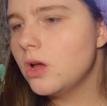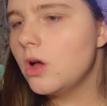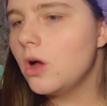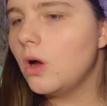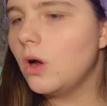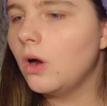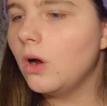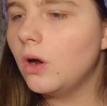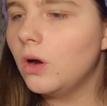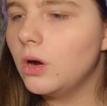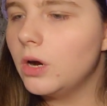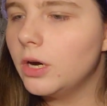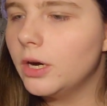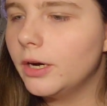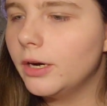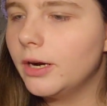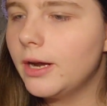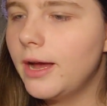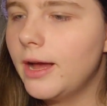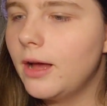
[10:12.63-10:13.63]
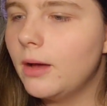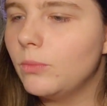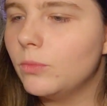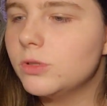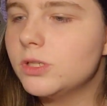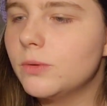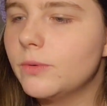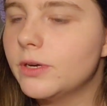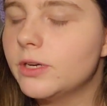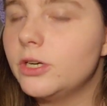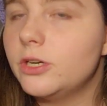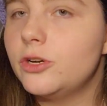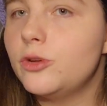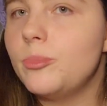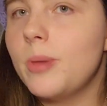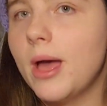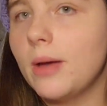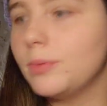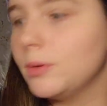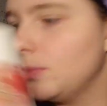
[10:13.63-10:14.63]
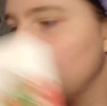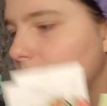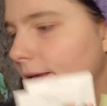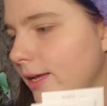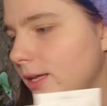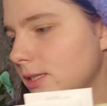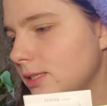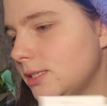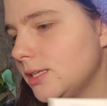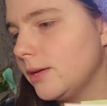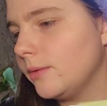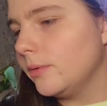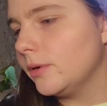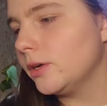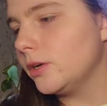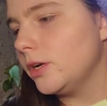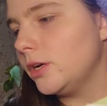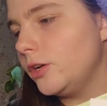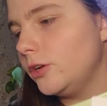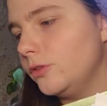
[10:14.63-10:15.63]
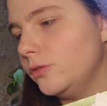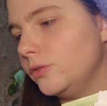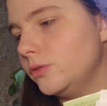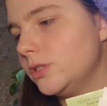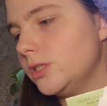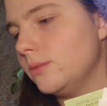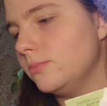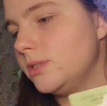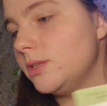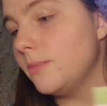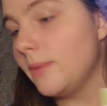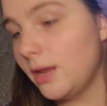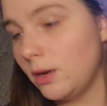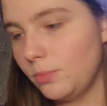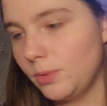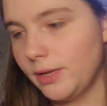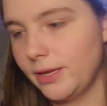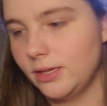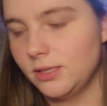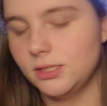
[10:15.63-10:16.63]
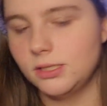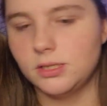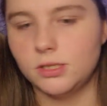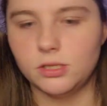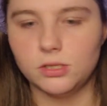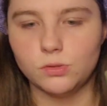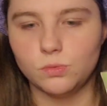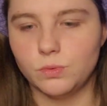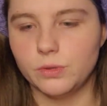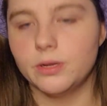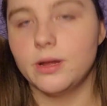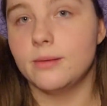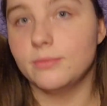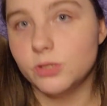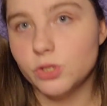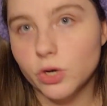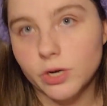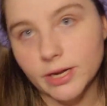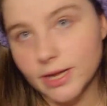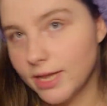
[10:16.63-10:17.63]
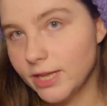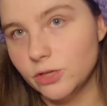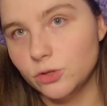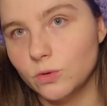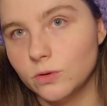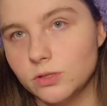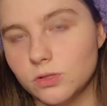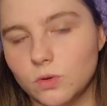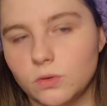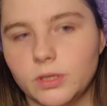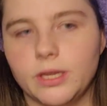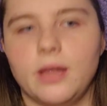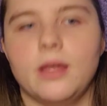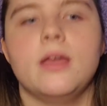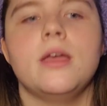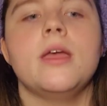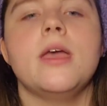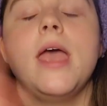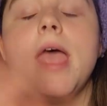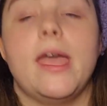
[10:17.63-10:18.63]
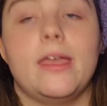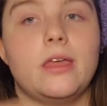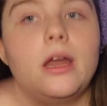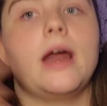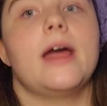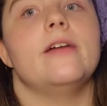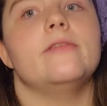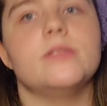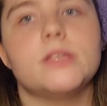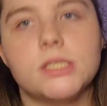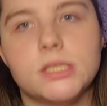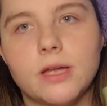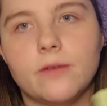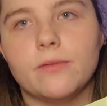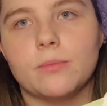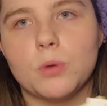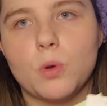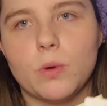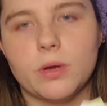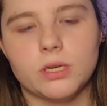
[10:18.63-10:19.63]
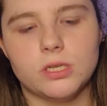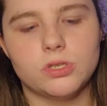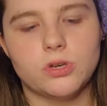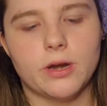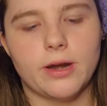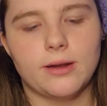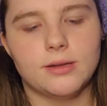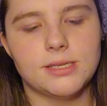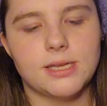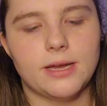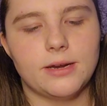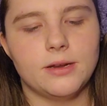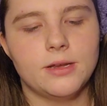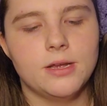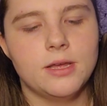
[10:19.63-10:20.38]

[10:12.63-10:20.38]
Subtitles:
are, so we're going to do pepper plants, and we're going to do some tomato plants. These are what I'm starting indoors only, and then I have stuff I'm going to start outside.